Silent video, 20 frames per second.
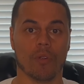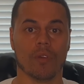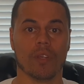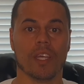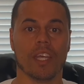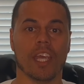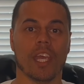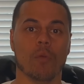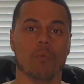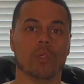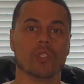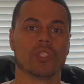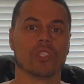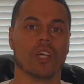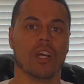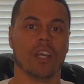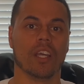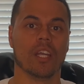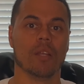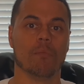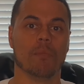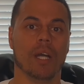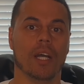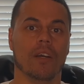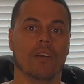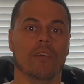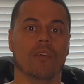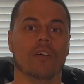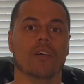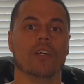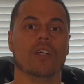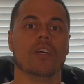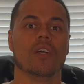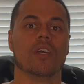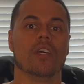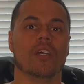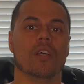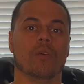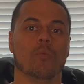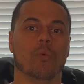it was talking about
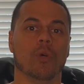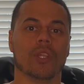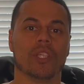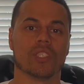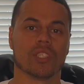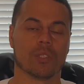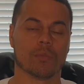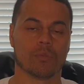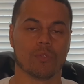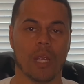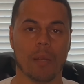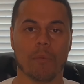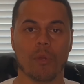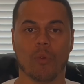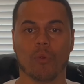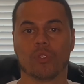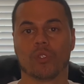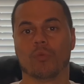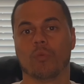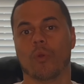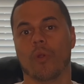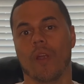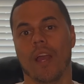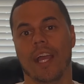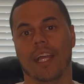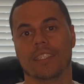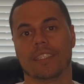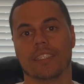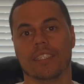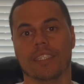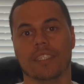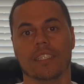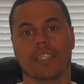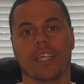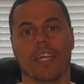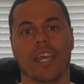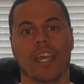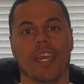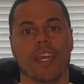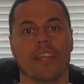what the subscribers were asking.
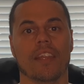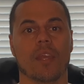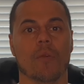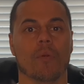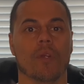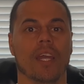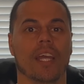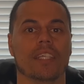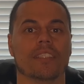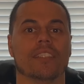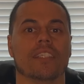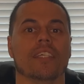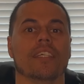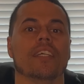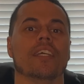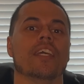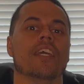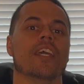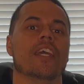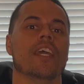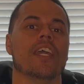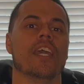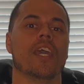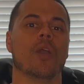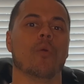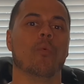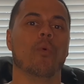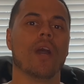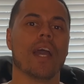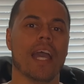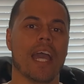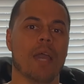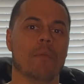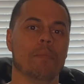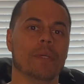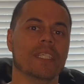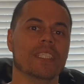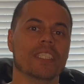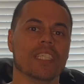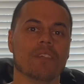And they were asking, what
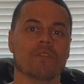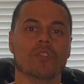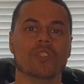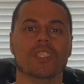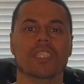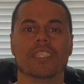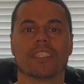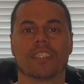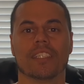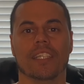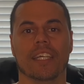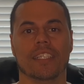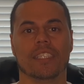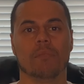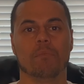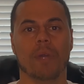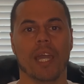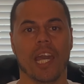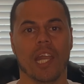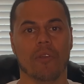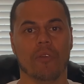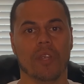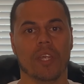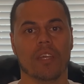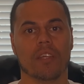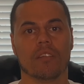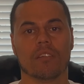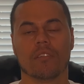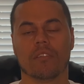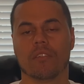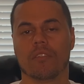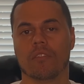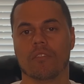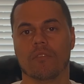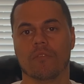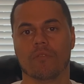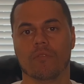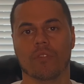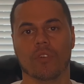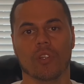happens if you disconnect the battery
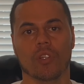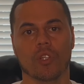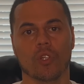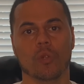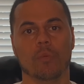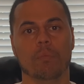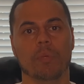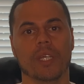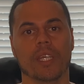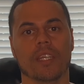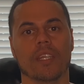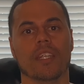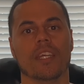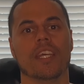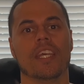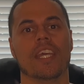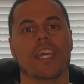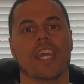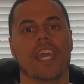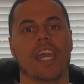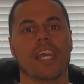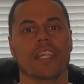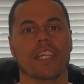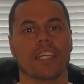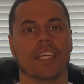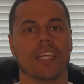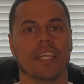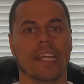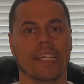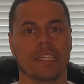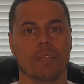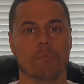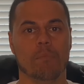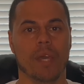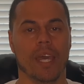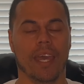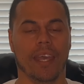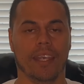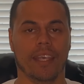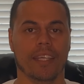for a little bit and then connect it
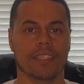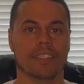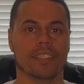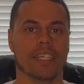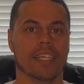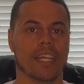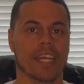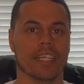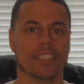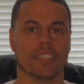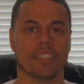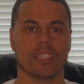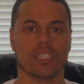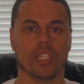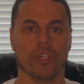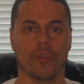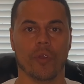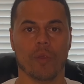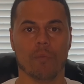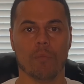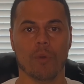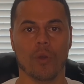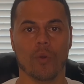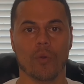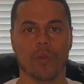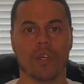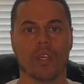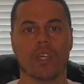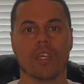back? Is the enhanced security mode